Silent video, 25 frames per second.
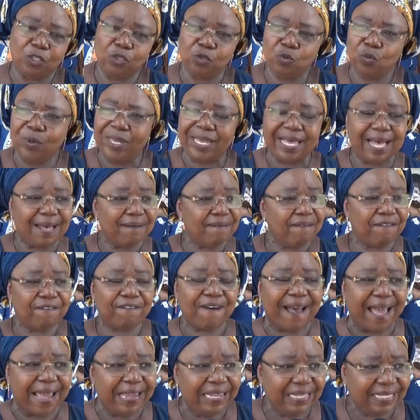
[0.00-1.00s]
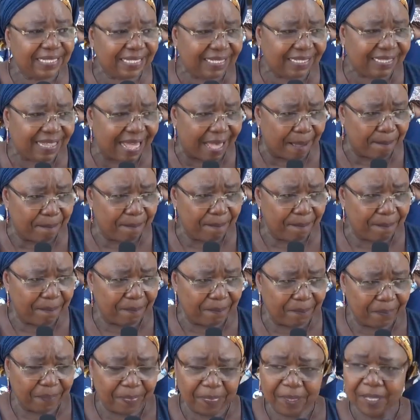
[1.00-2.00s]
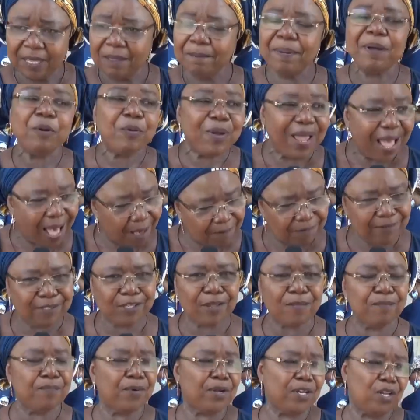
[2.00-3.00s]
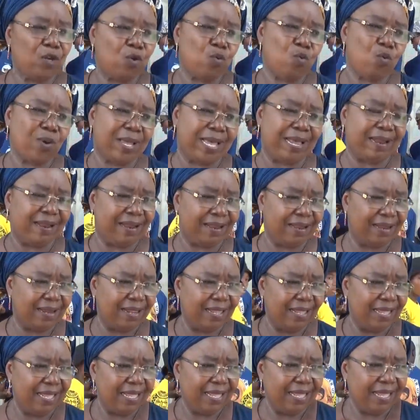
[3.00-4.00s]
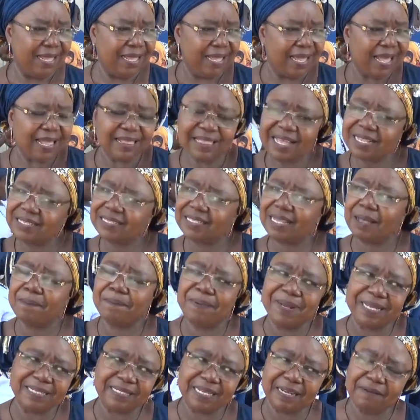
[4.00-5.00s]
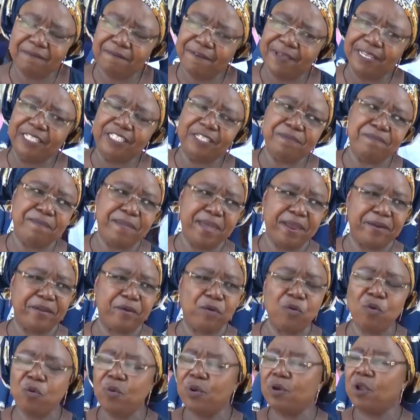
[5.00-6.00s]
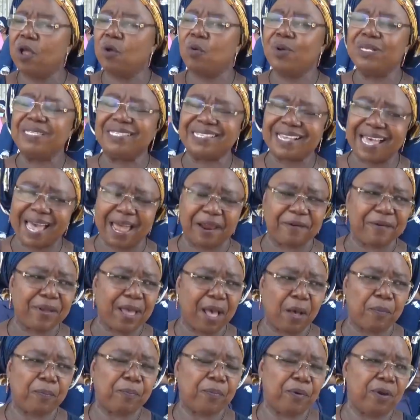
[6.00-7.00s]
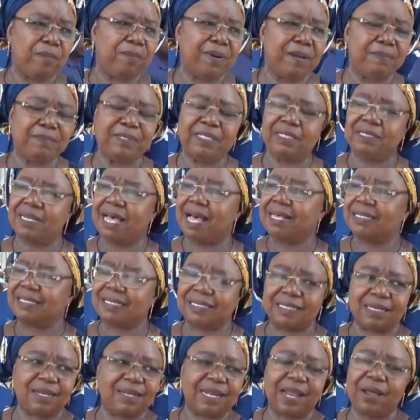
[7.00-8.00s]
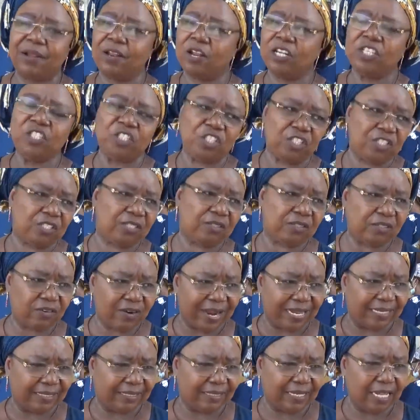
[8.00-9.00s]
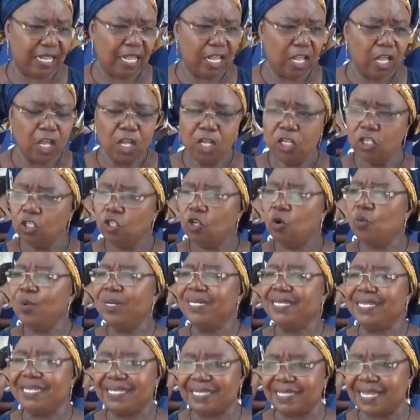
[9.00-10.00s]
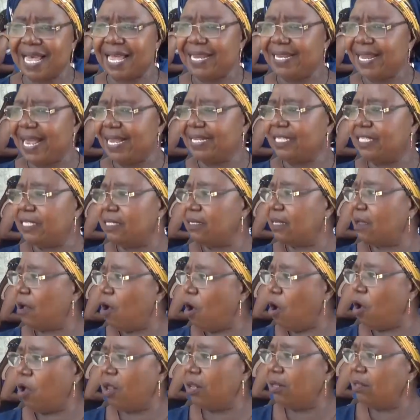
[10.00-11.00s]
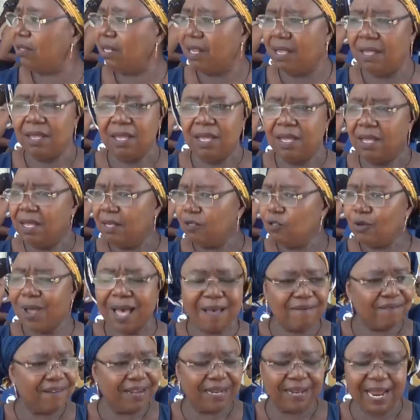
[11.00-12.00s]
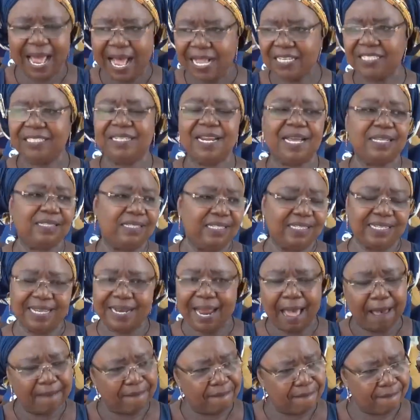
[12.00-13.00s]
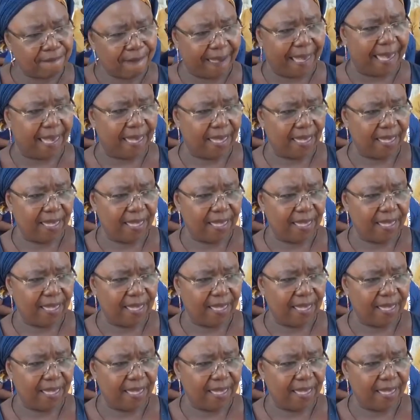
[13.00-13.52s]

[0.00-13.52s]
do. We can't fight them, but we have somebody who can. And that's our Blessed Virgin Mary, who will always carry our problems to her Son, our Lord Jesus Christ. So we decided to call, to have an archdiocesan affair,